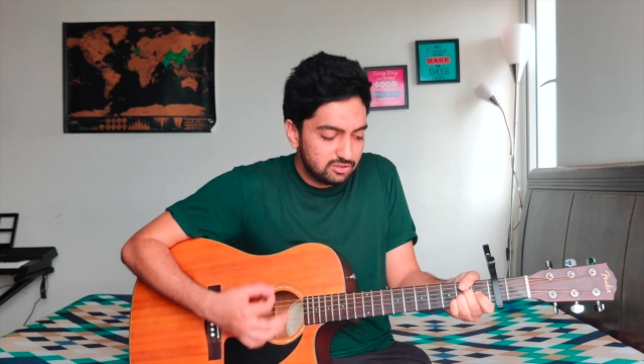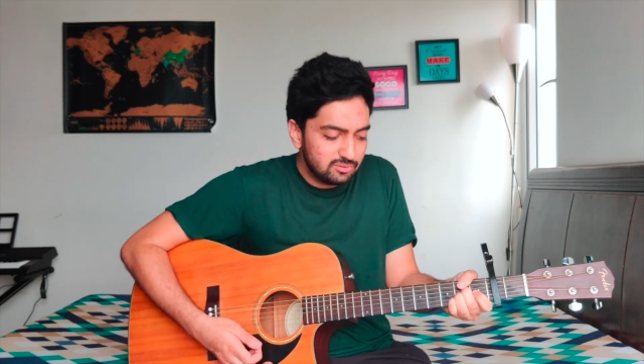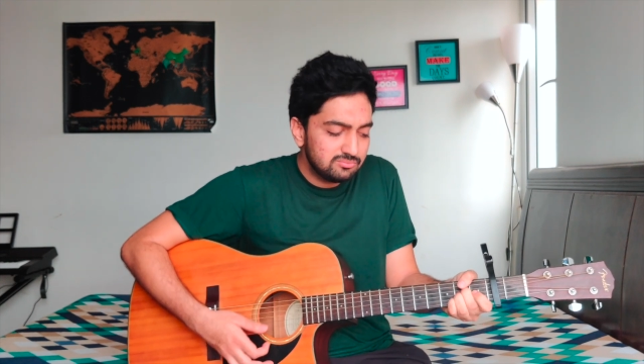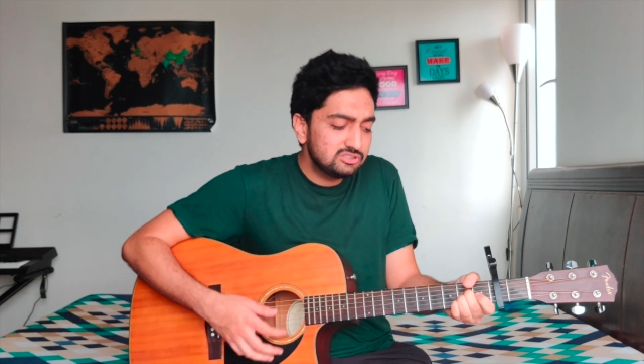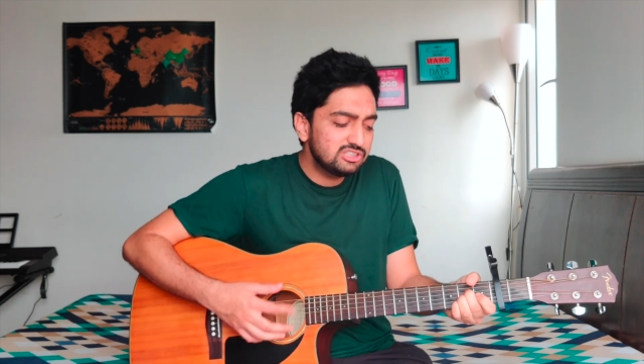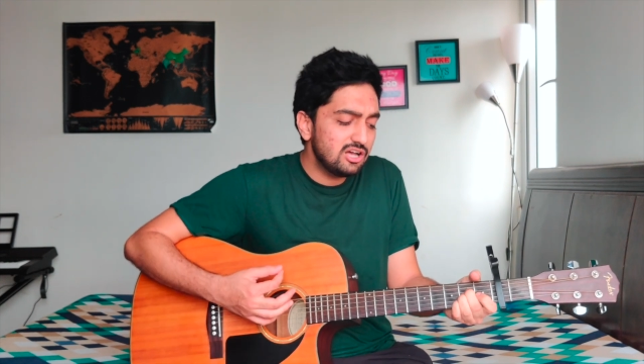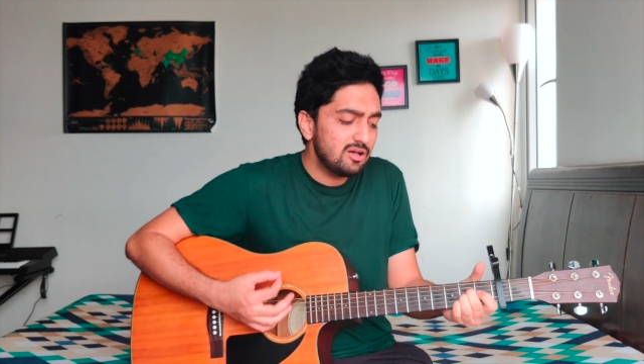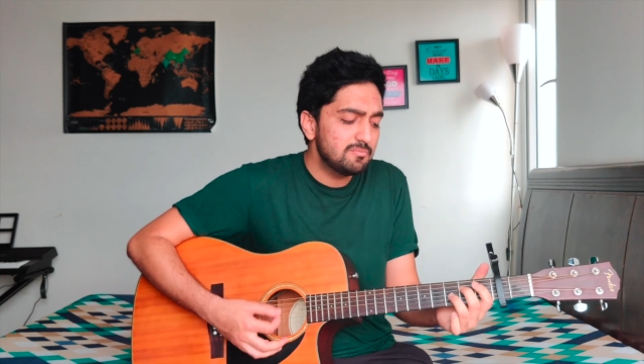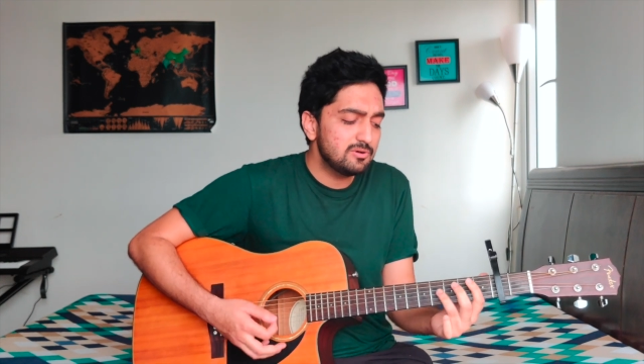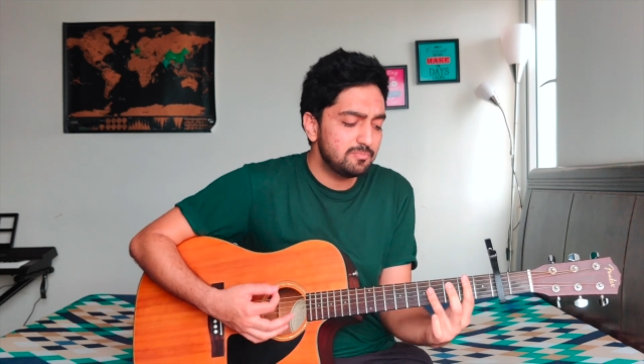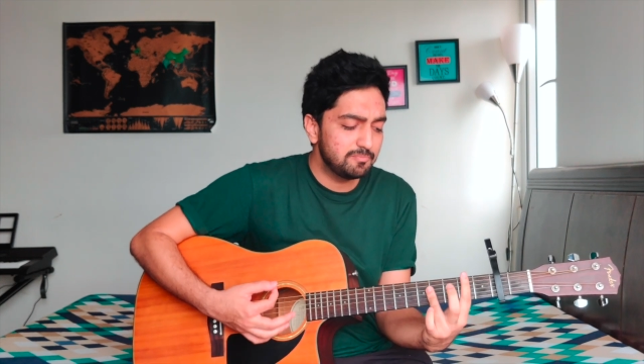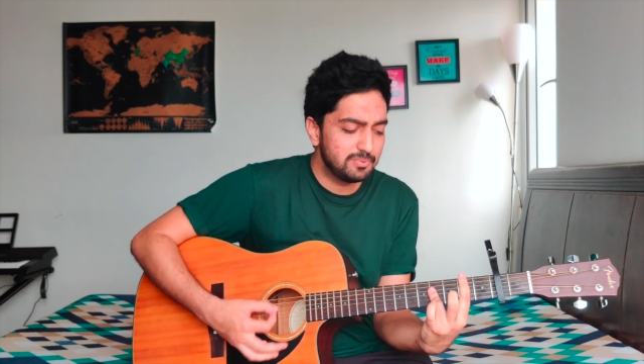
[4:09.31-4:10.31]
Tum jab
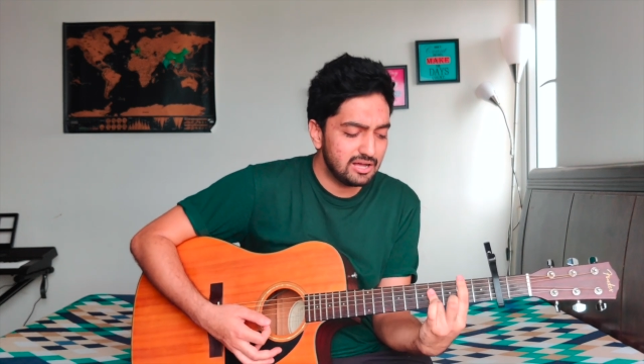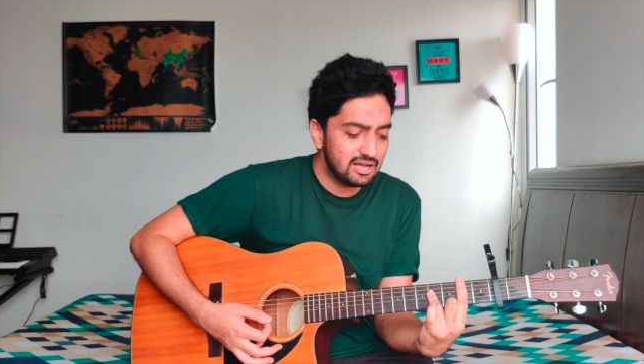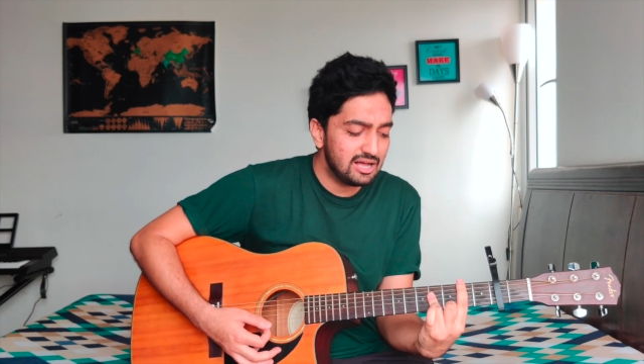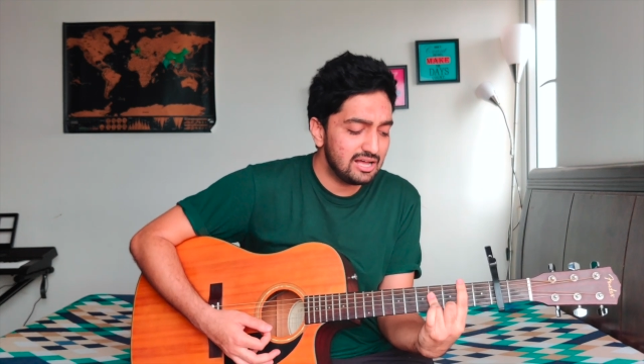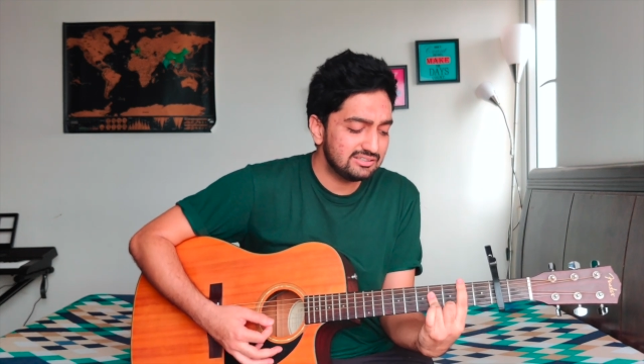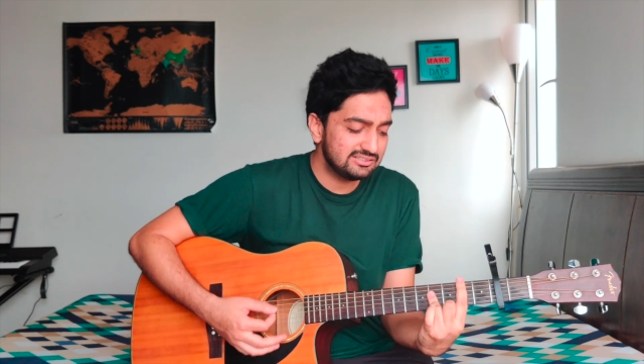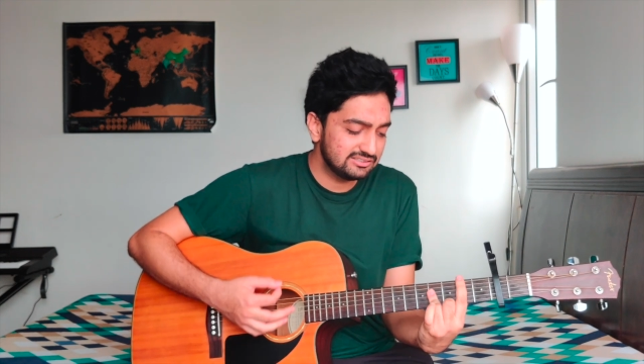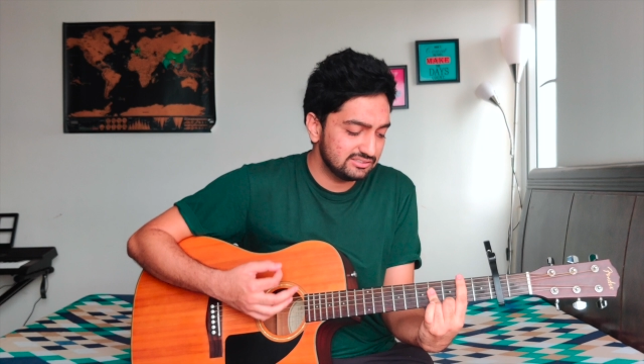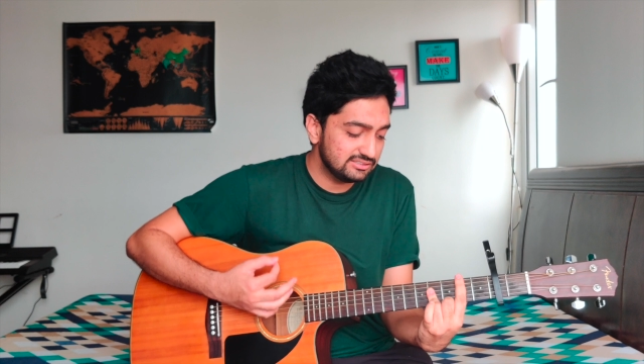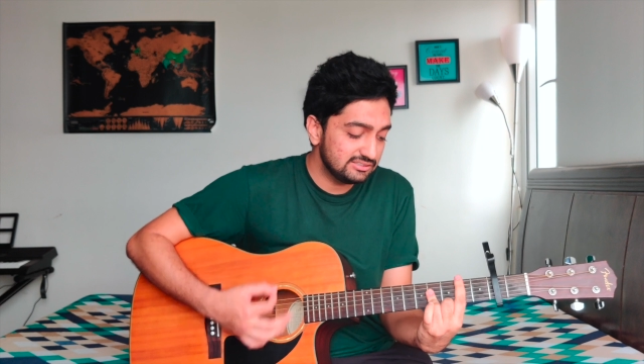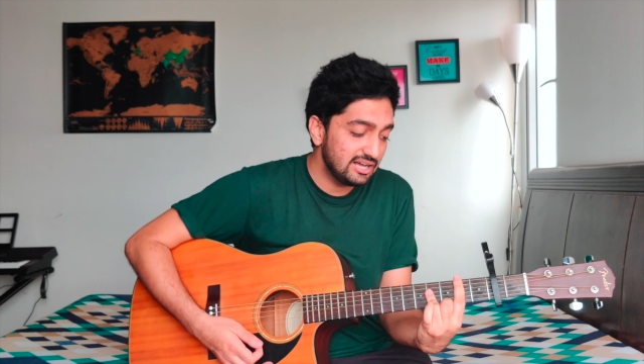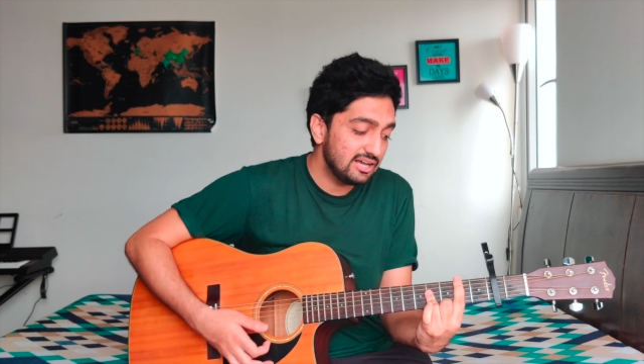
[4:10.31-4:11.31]
paas
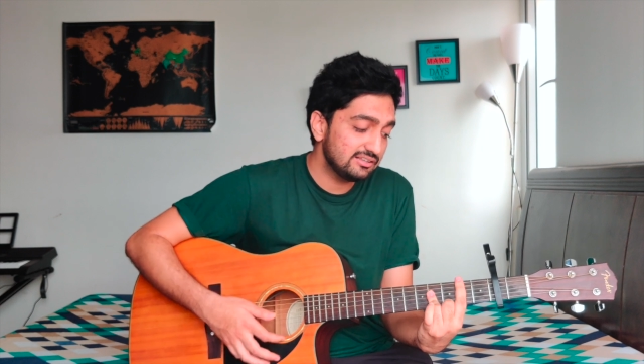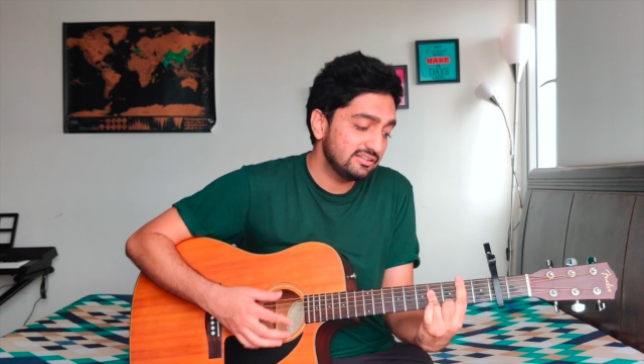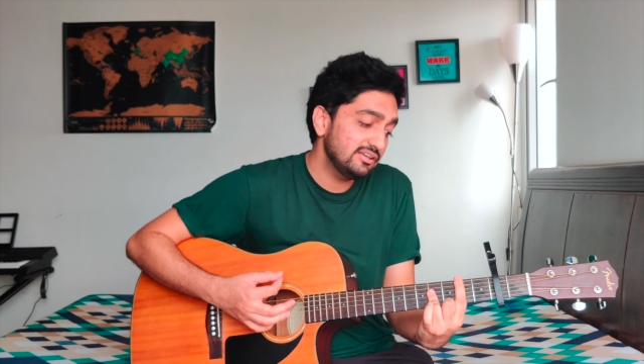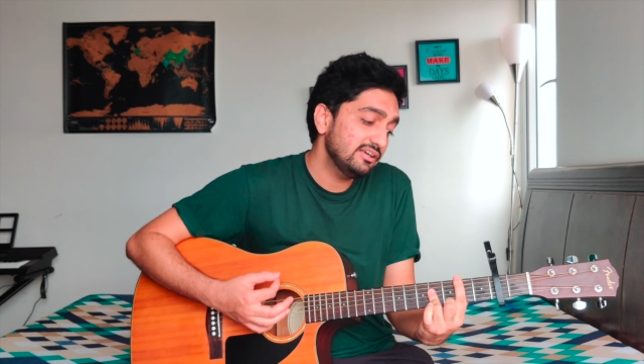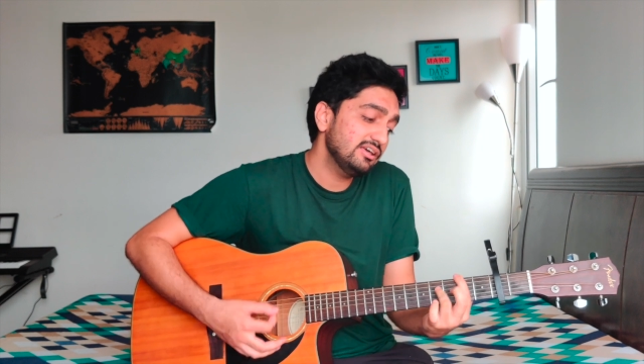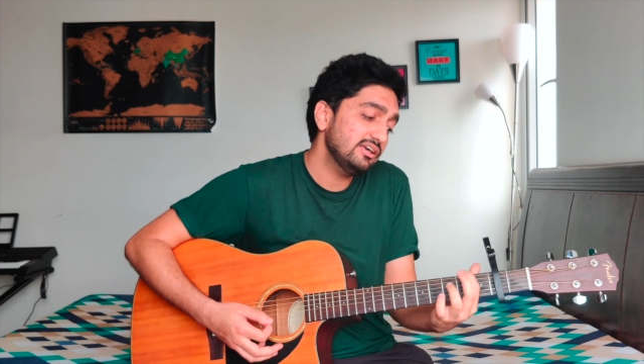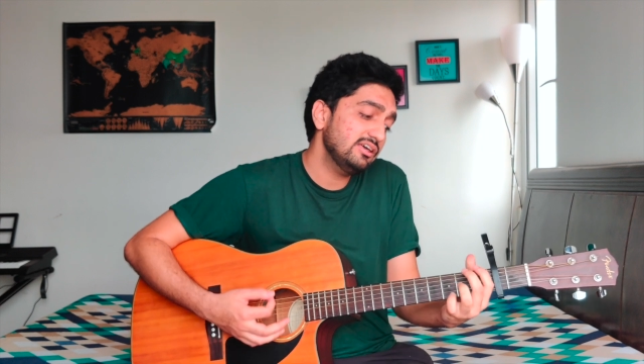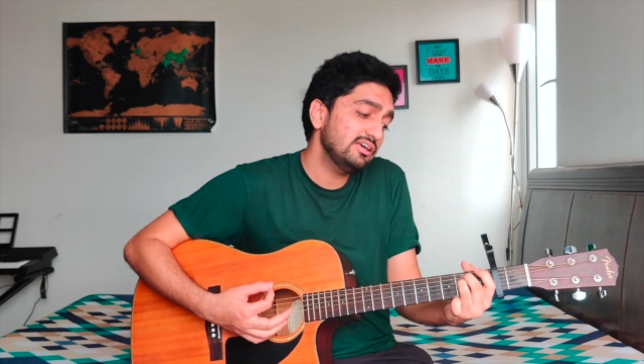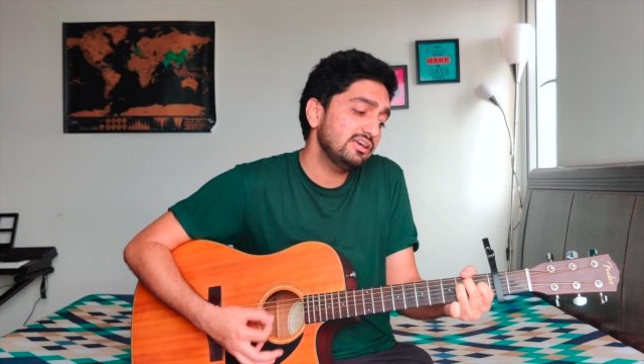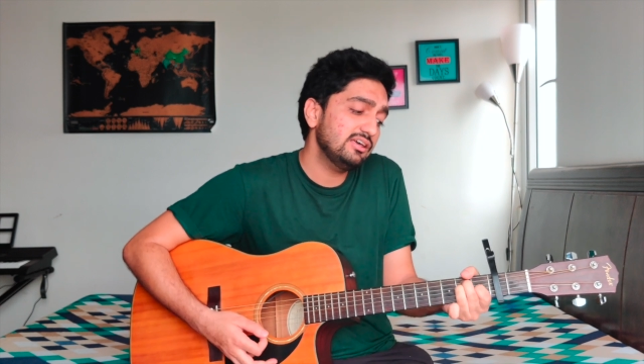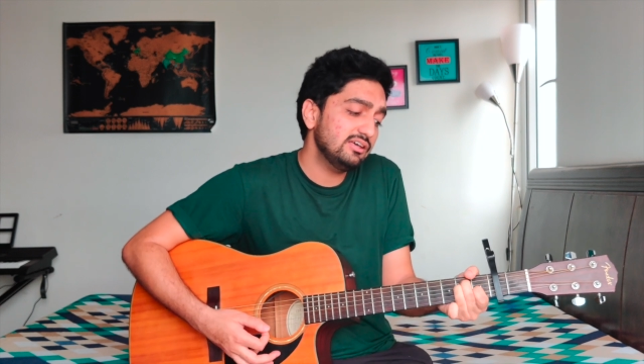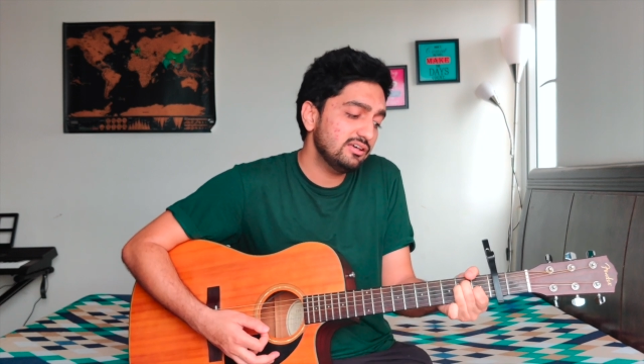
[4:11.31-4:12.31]
aati
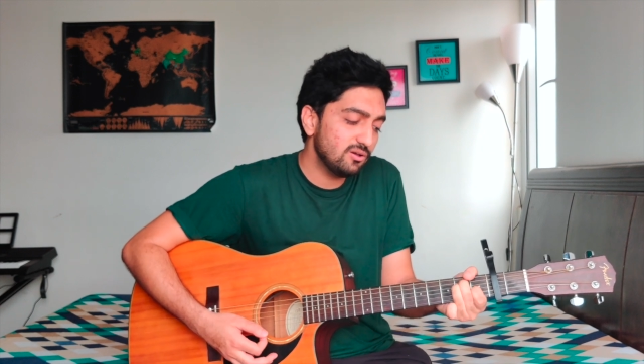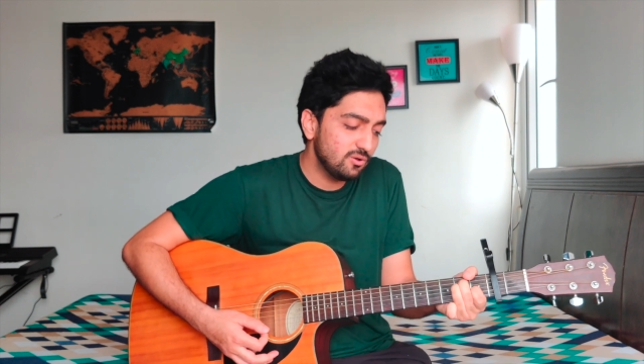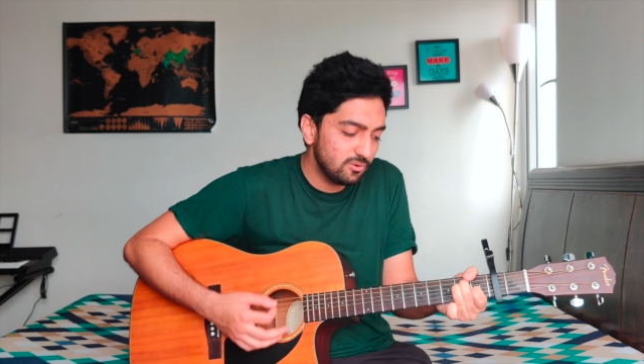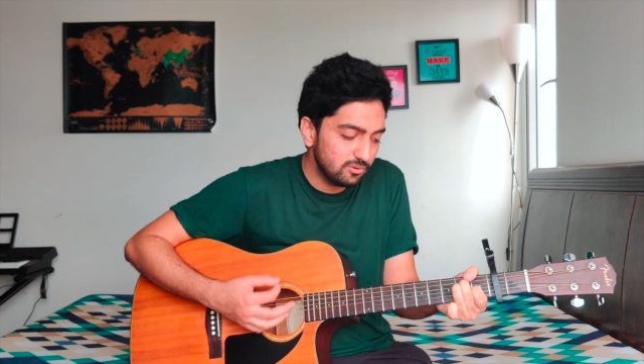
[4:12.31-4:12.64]
ho,